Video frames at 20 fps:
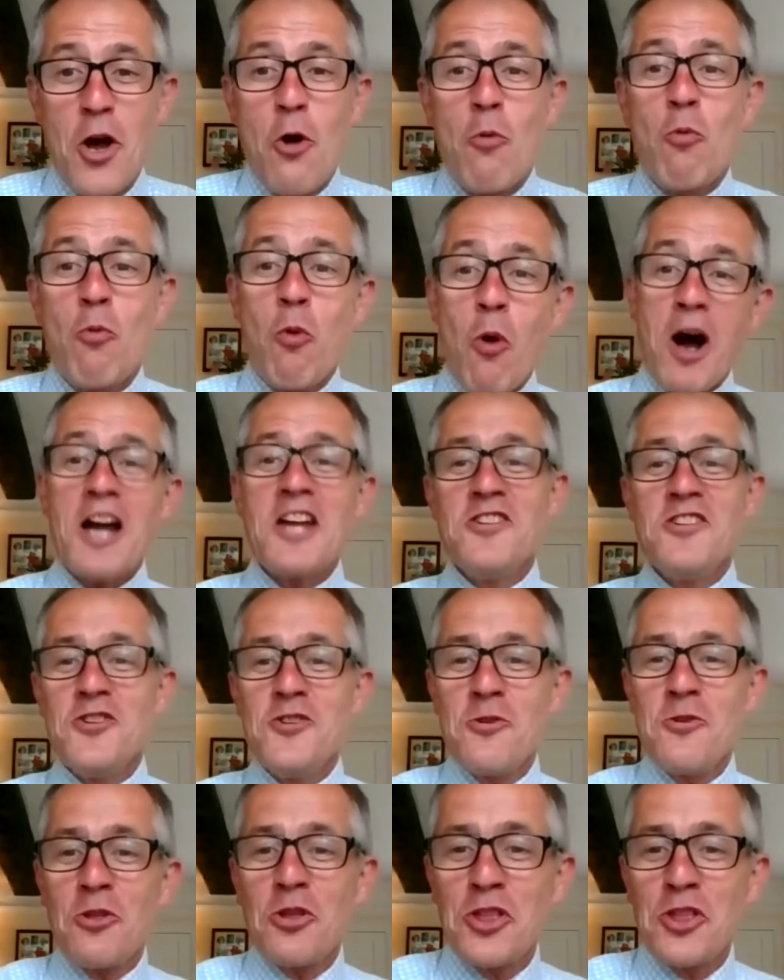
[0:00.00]
Why do
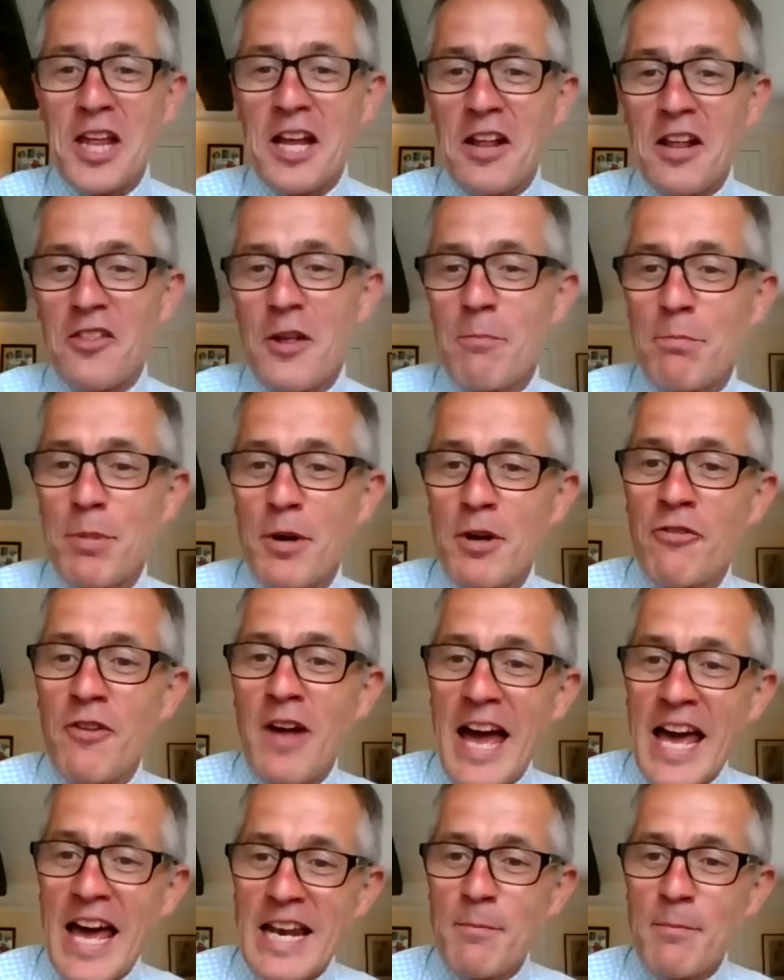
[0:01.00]
you think that both
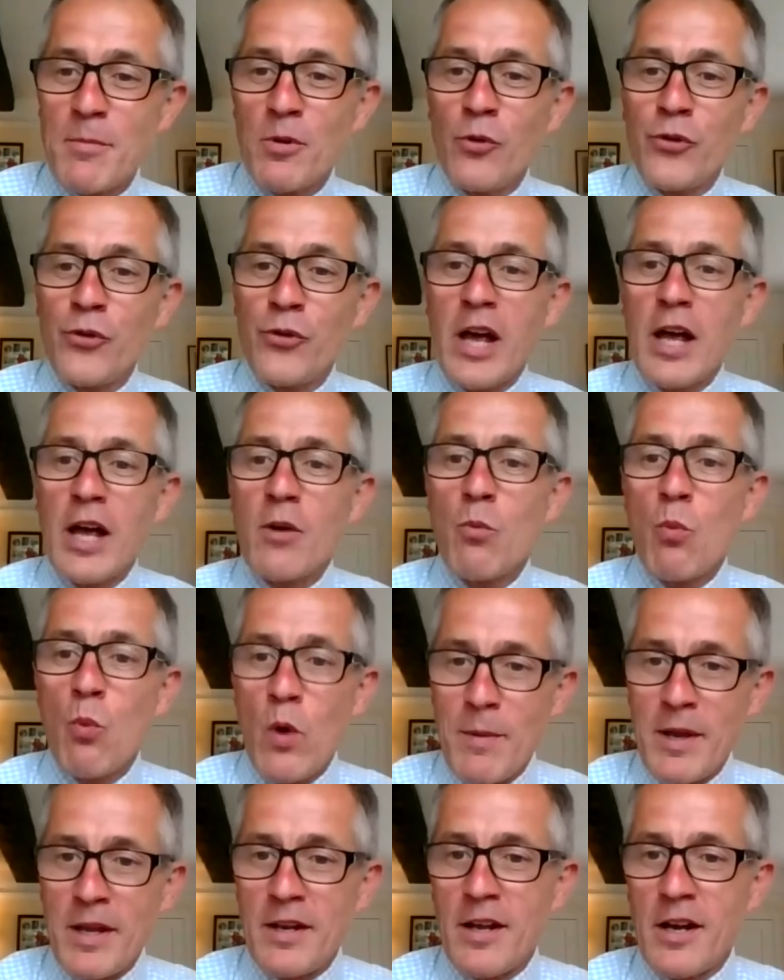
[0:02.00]
animals and
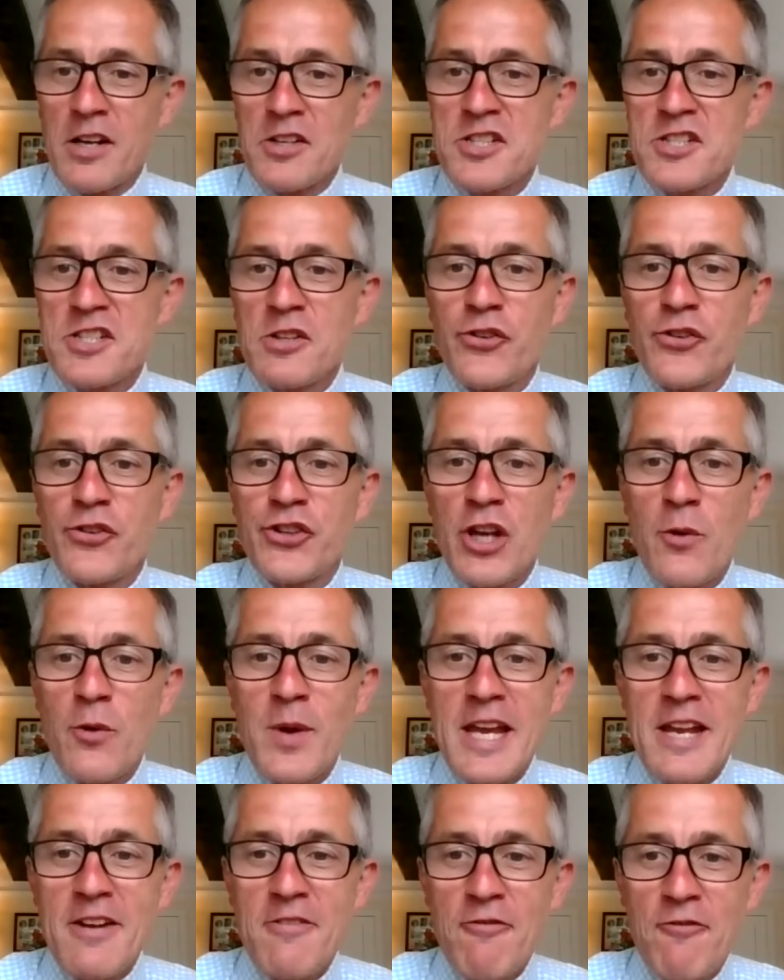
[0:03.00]
women are still so
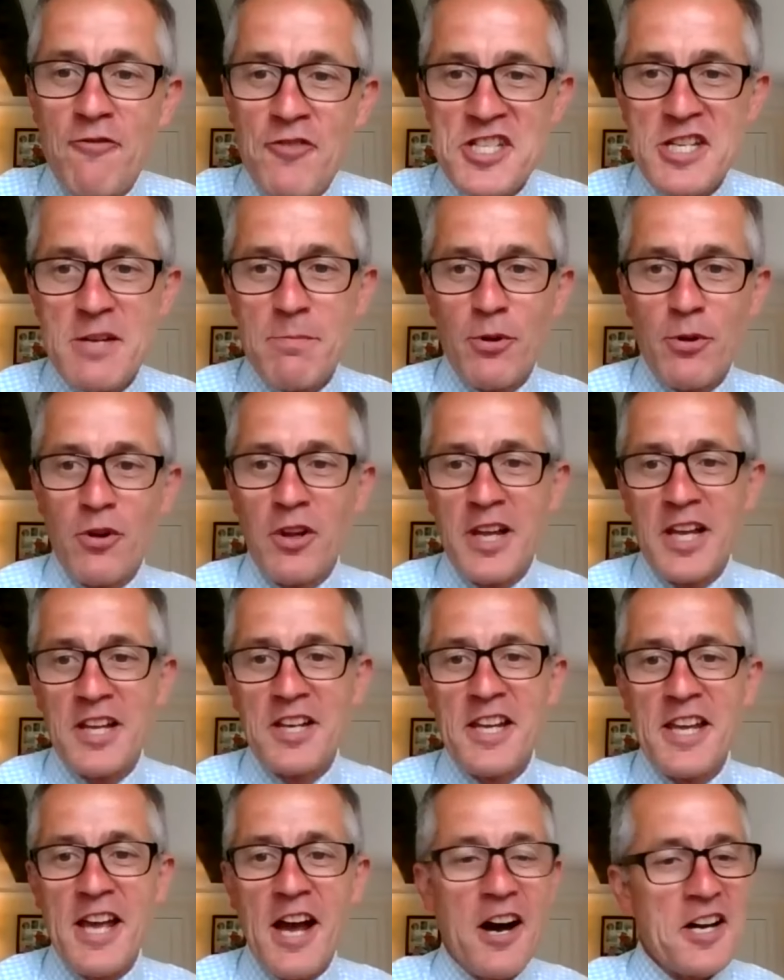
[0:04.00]
invisible in
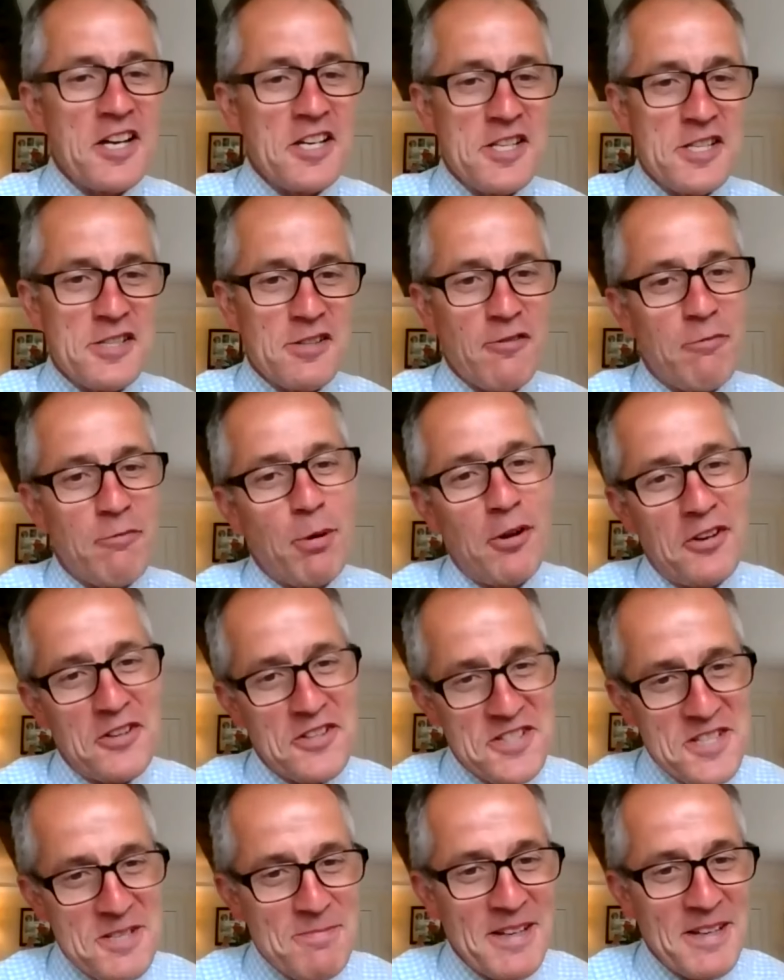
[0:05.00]
the eyes of
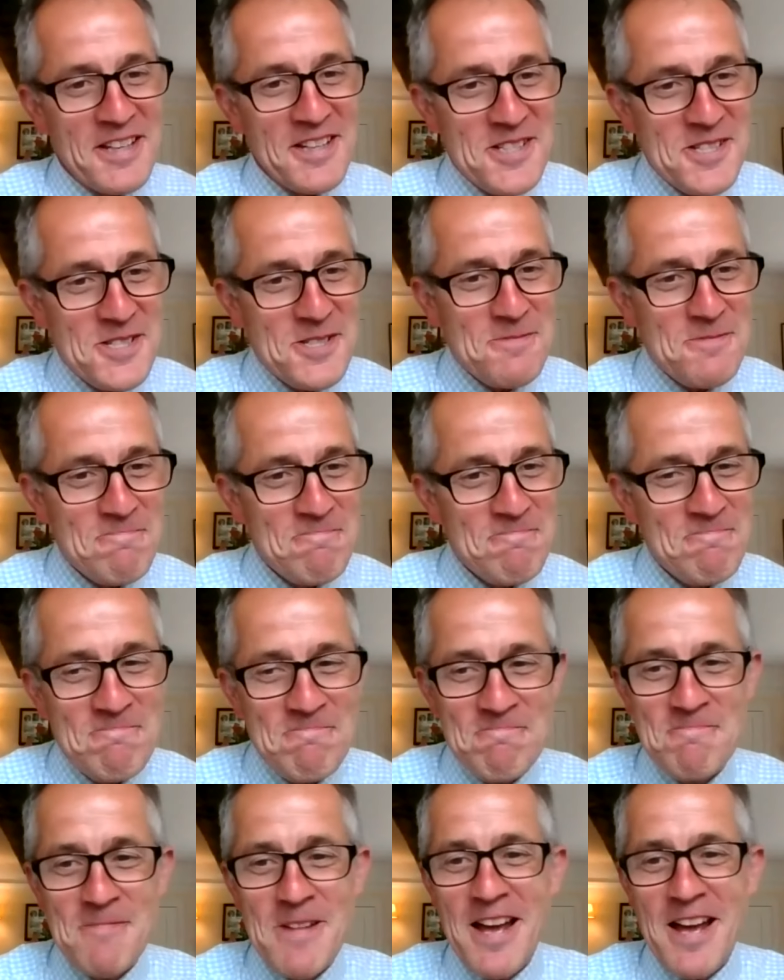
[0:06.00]
policymakers?
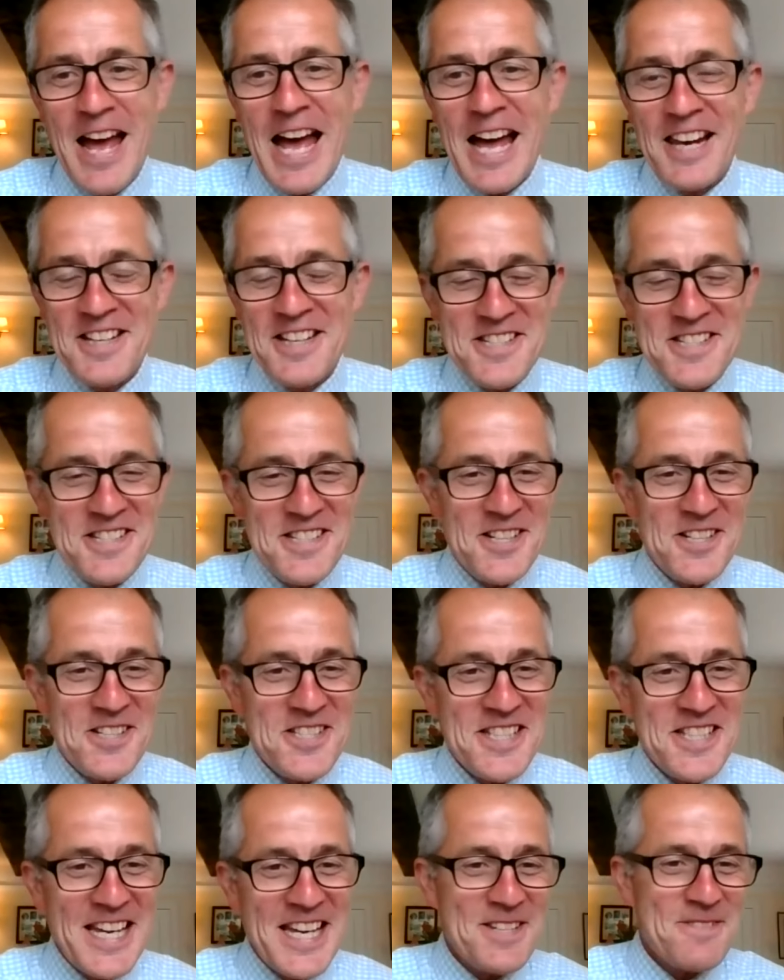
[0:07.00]
Alice has
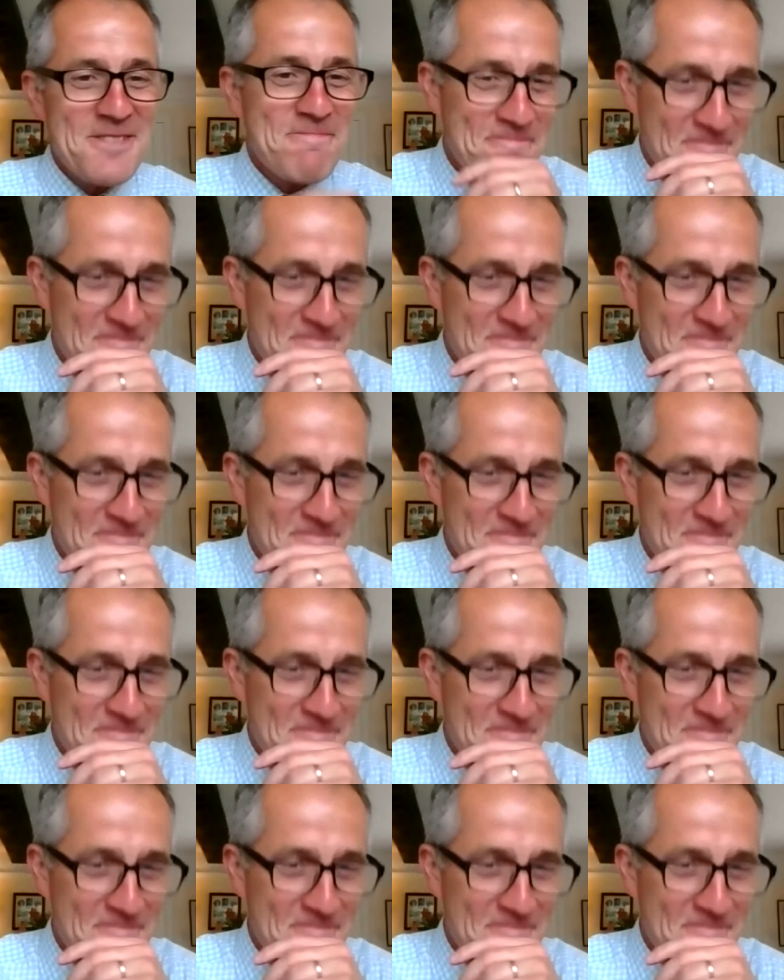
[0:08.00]
asked that.